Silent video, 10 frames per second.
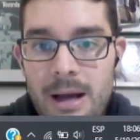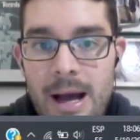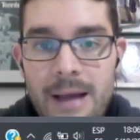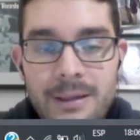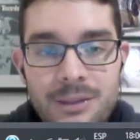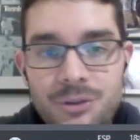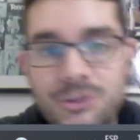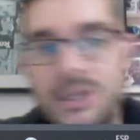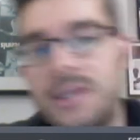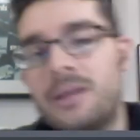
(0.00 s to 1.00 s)
And as you
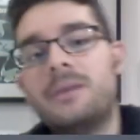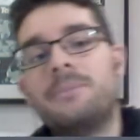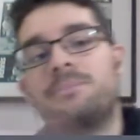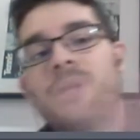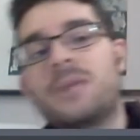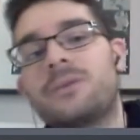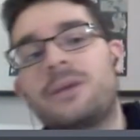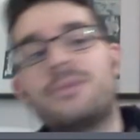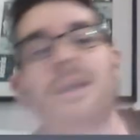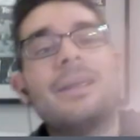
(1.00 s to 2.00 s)
see here,
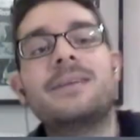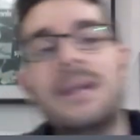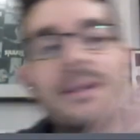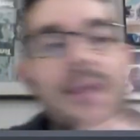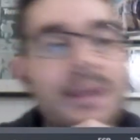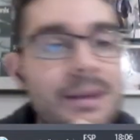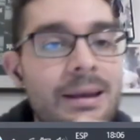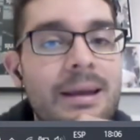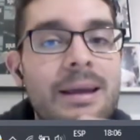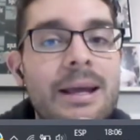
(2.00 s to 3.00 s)
Thrive Architect
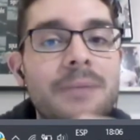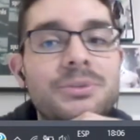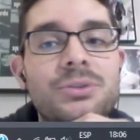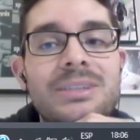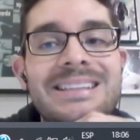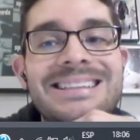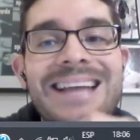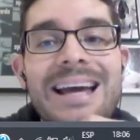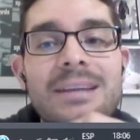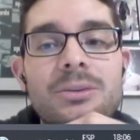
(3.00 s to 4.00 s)
helps you
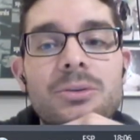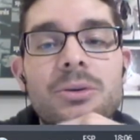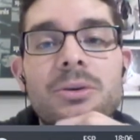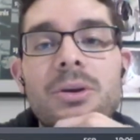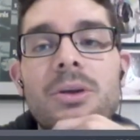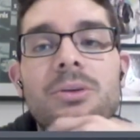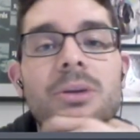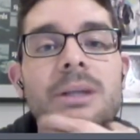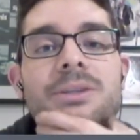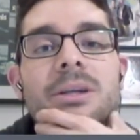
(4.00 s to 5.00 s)
design your
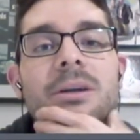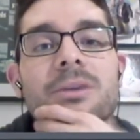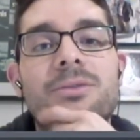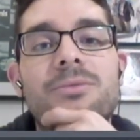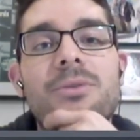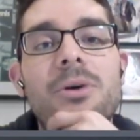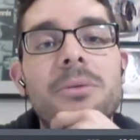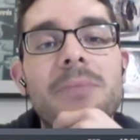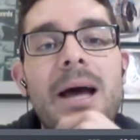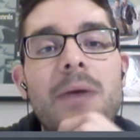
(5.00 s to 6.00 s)
lead generation
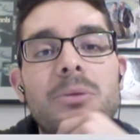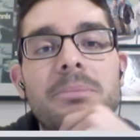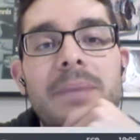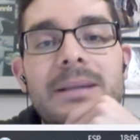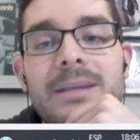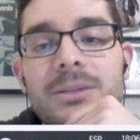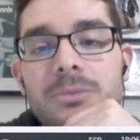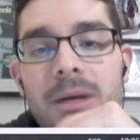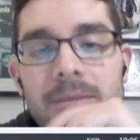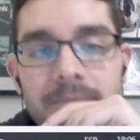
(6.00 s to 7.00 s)
form. I pick this
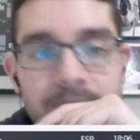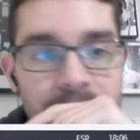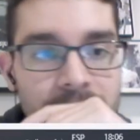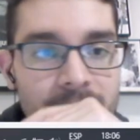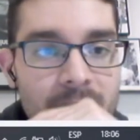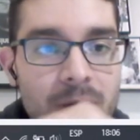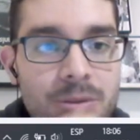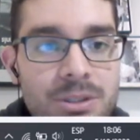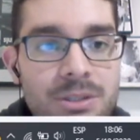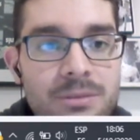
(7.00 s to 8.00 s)
one,
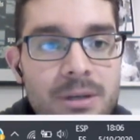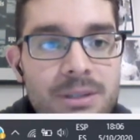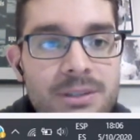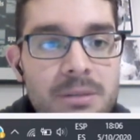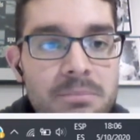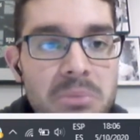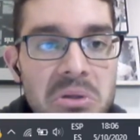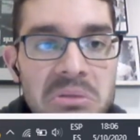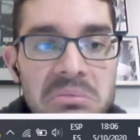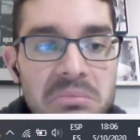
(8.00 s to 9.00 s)
which is very
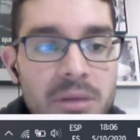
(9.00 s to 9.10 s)
simple.